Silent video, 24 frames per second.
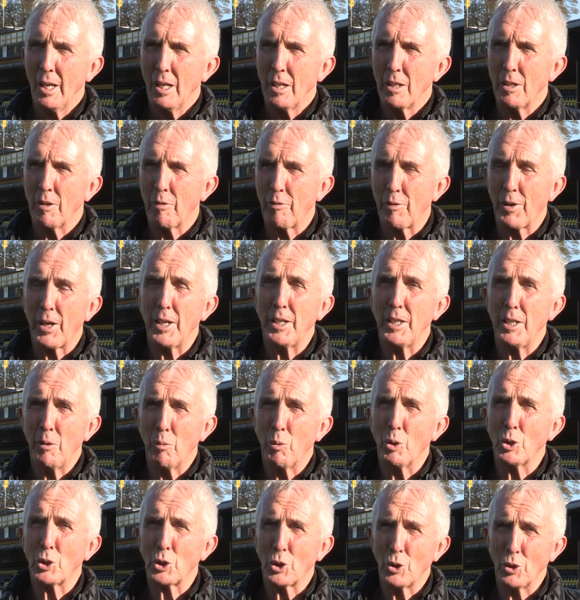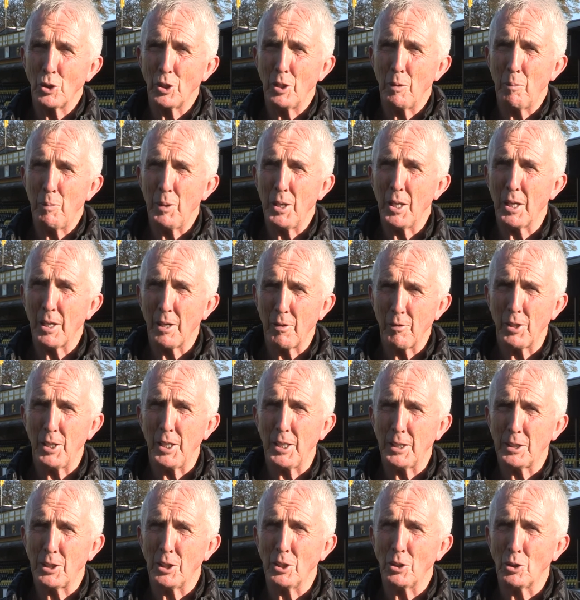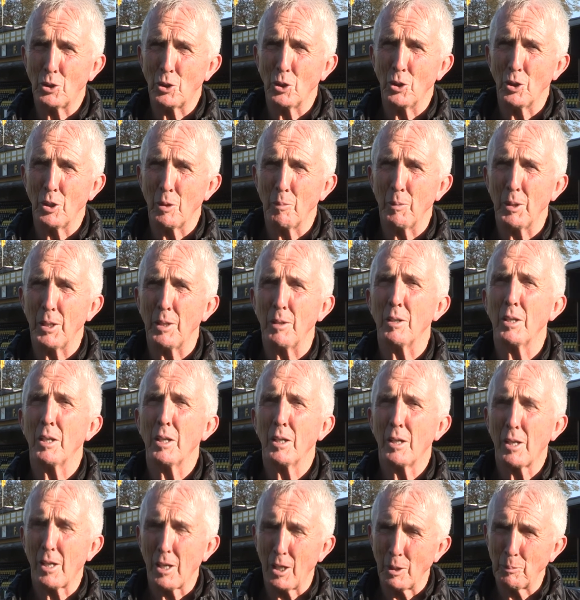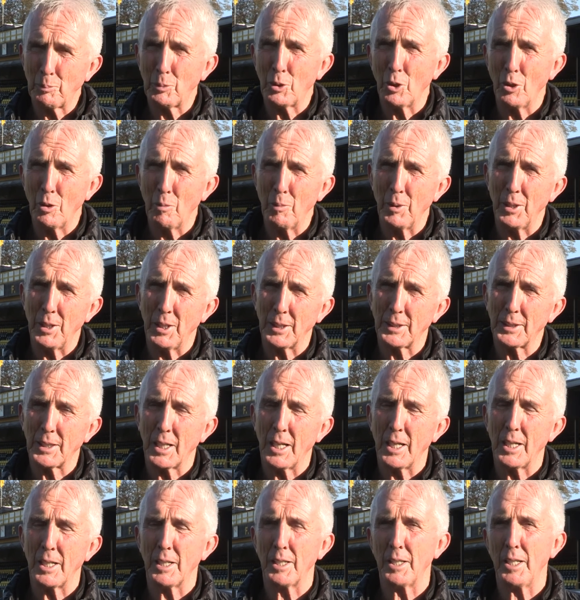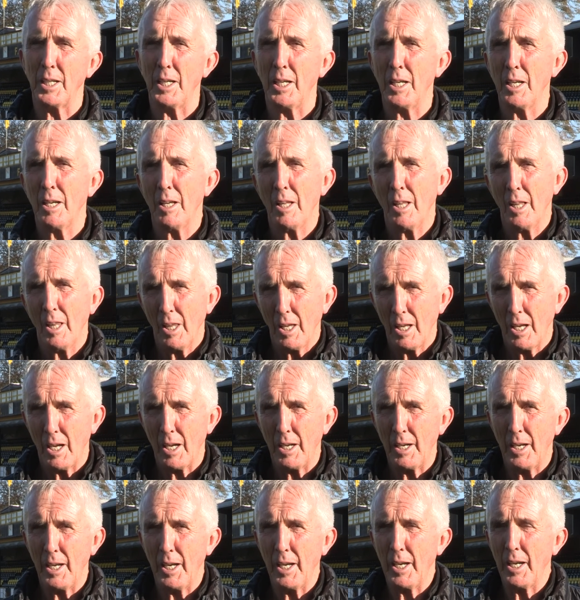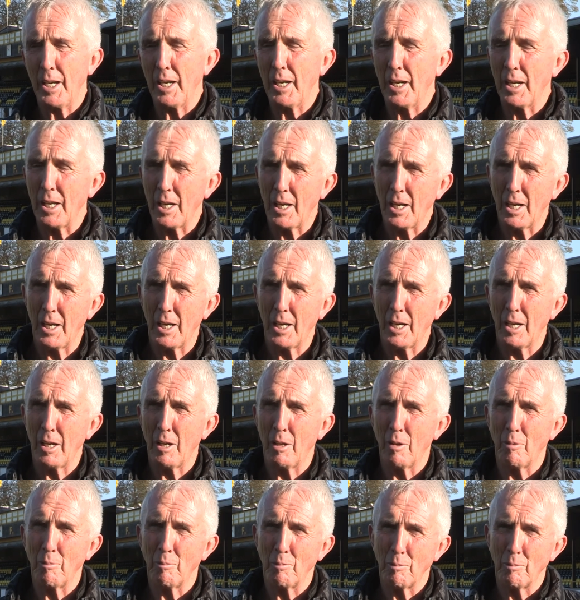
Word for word: The Friday was going to be an under 18 tournament, club tournament on the Saturday, and then uh,